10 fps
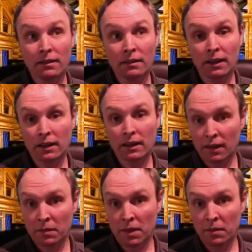like
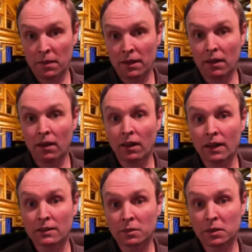Pamela, I'll
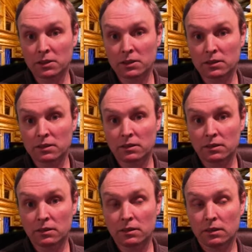ask questions,